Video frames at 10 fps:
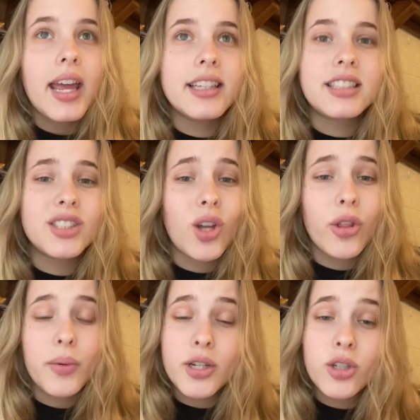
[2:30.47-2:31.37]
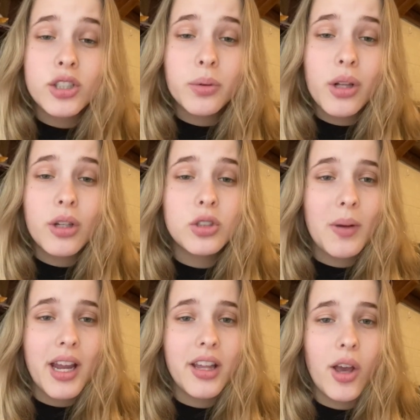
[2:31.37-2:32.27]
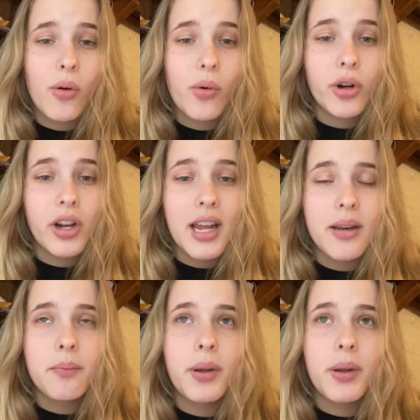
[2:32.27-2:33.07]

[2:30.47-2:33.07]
And since all the restaurants were closed, we had to go order in.